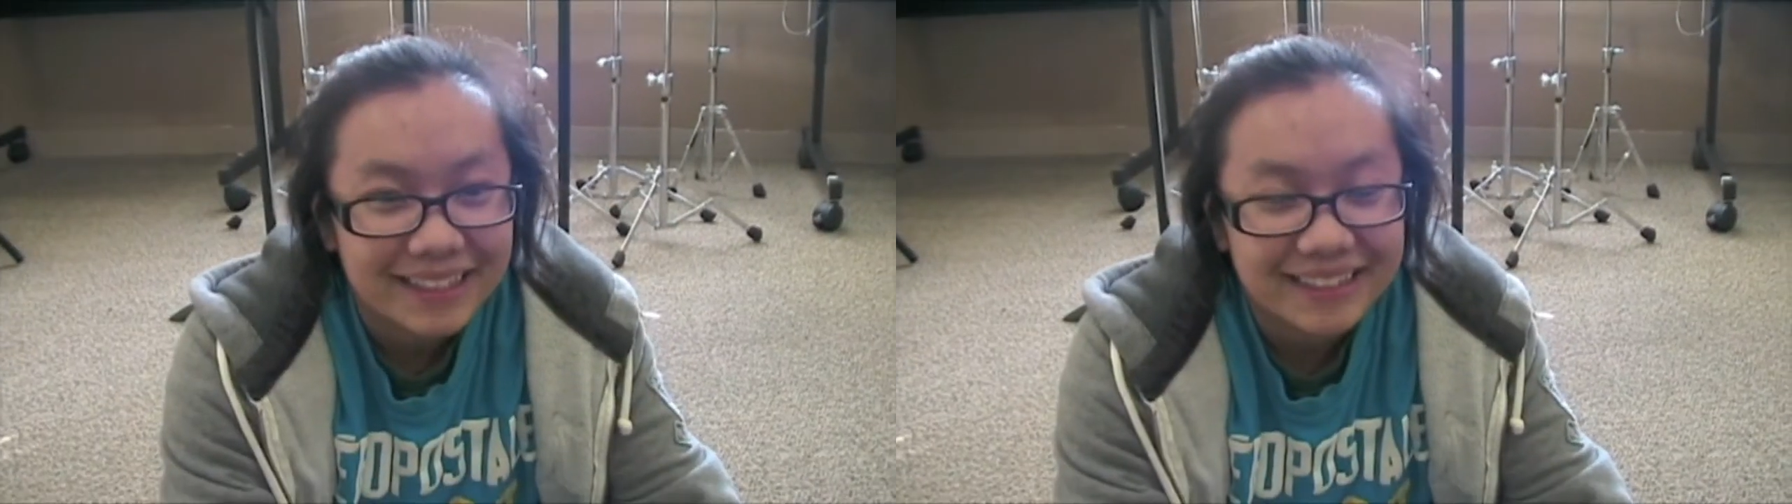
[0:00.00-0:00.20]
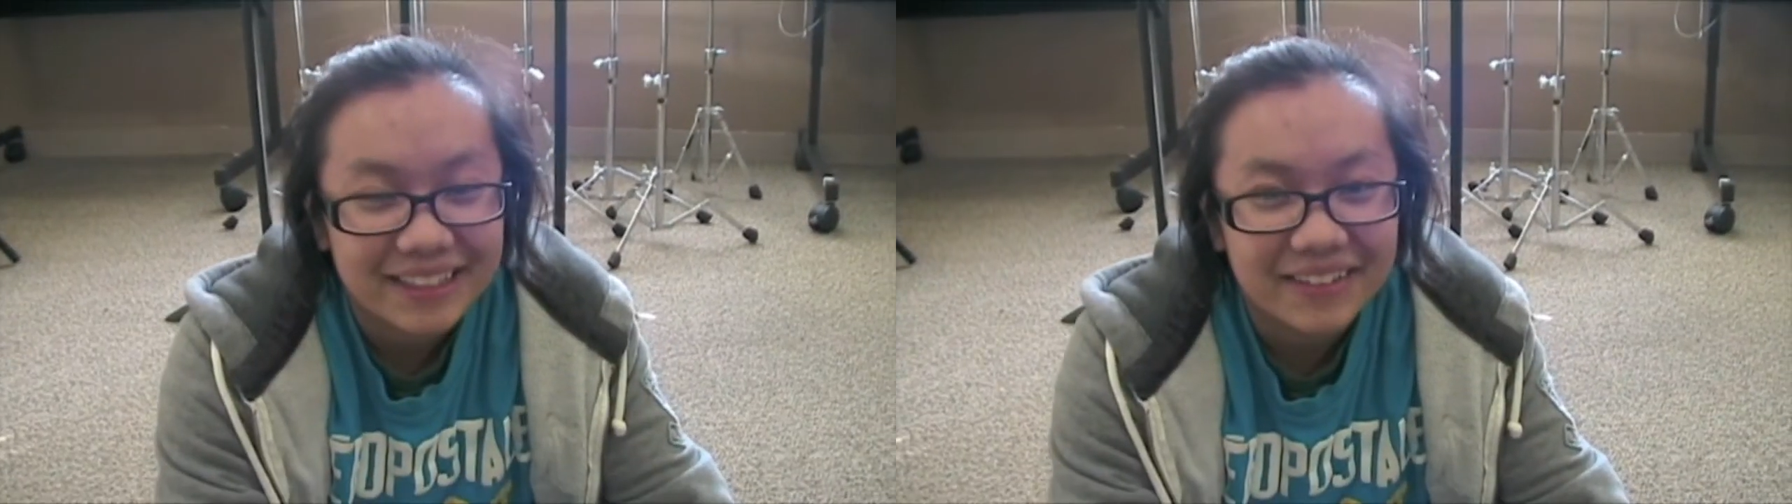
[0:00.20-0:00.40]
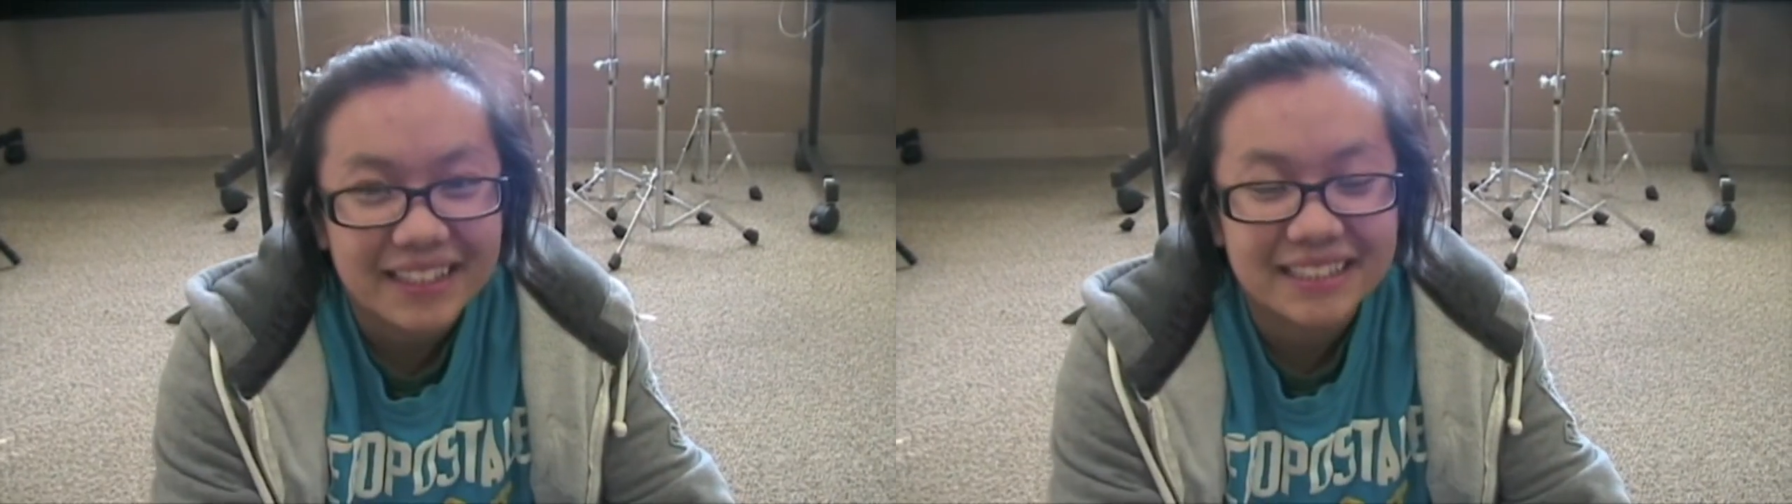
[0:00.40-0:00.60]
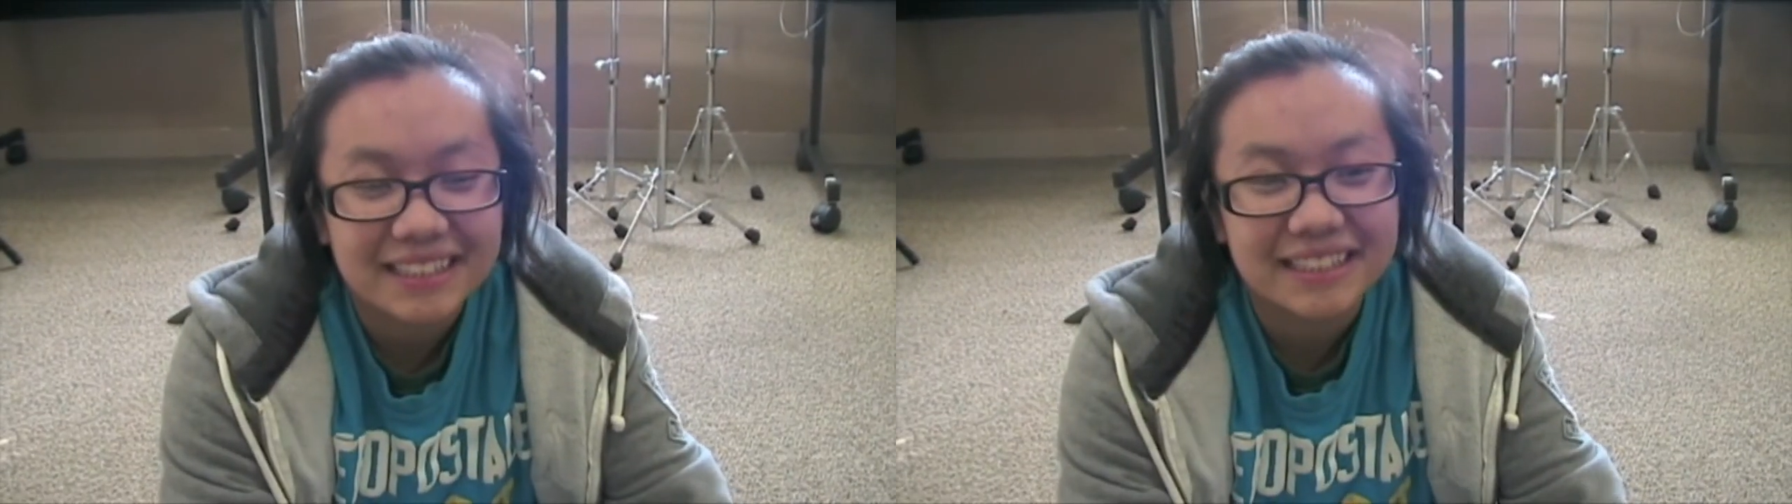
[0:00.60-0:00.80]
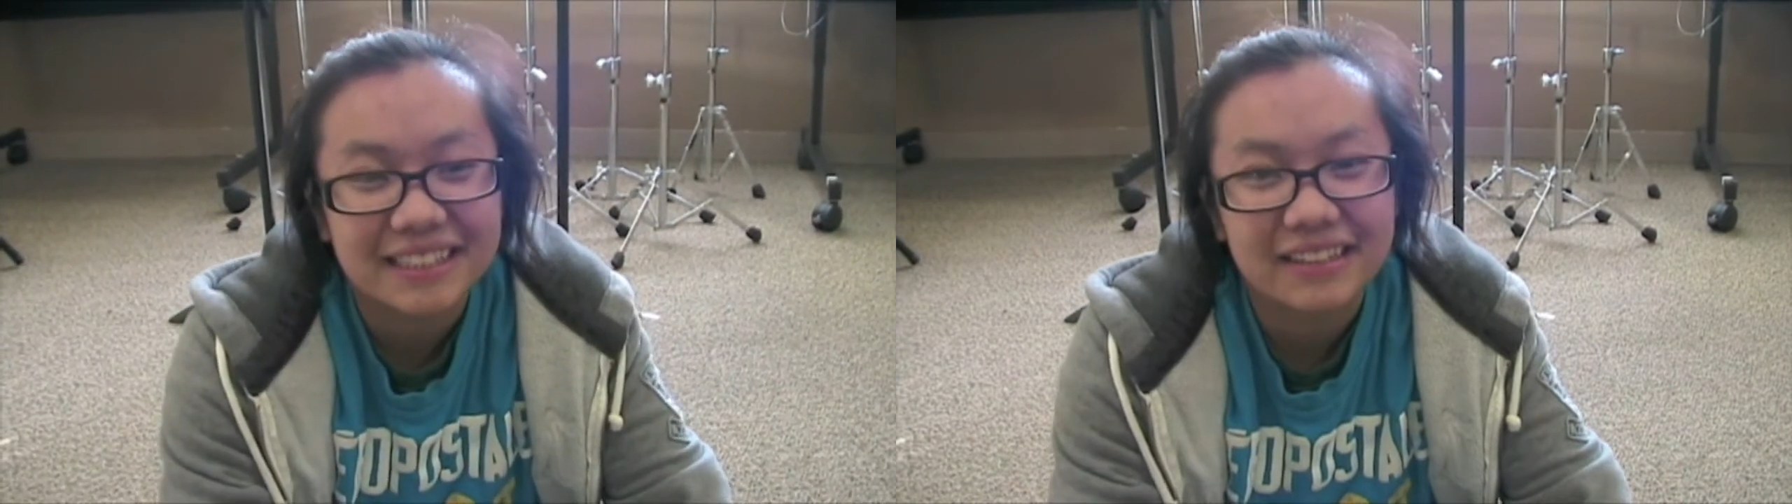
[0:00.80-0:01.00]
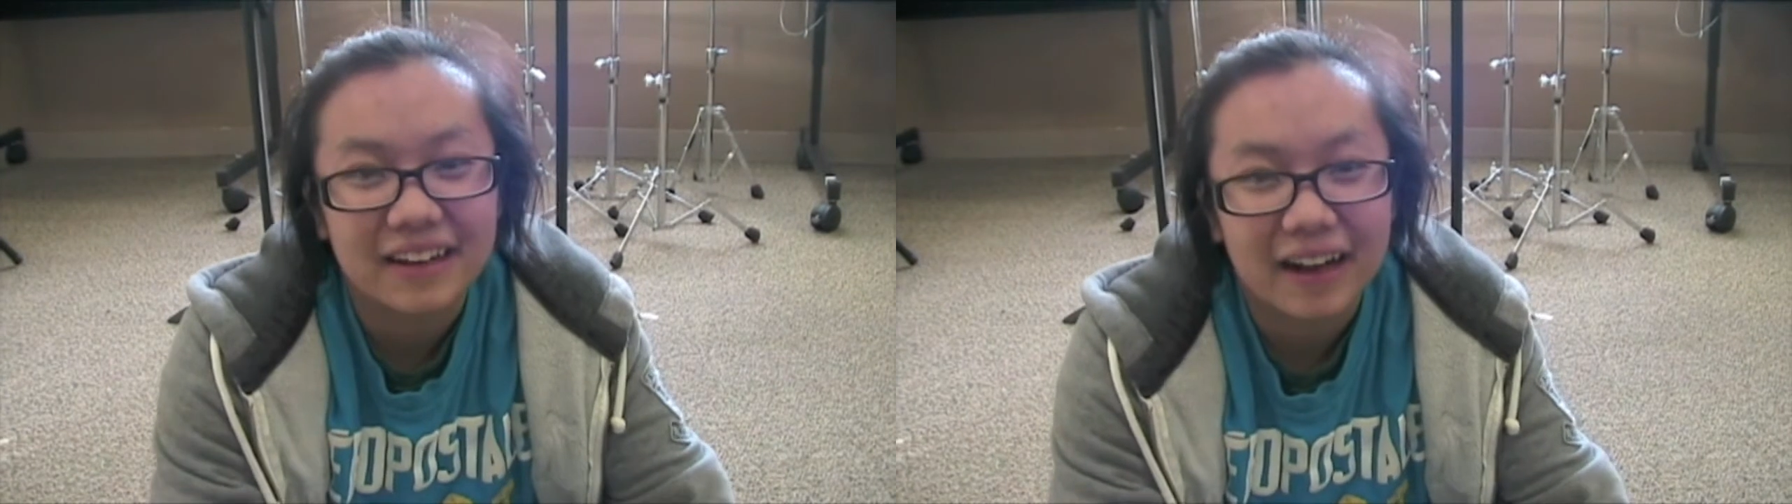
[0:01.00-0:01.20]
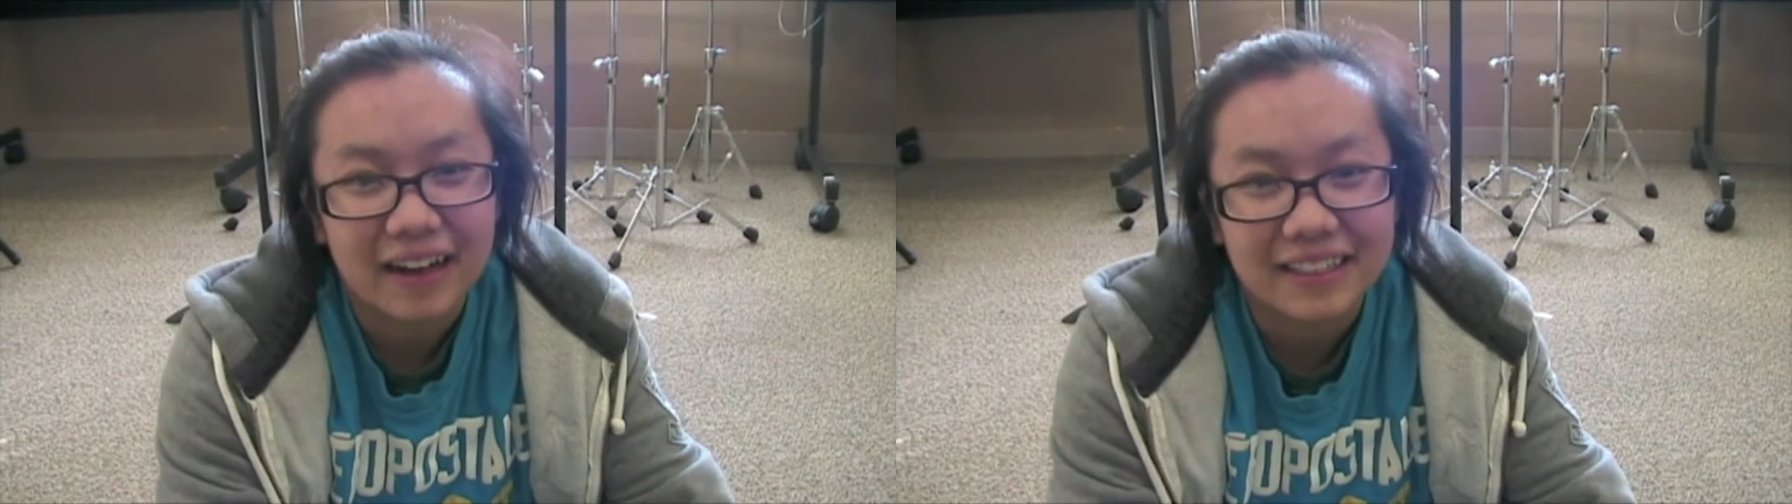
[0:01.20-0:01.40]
So we listen to our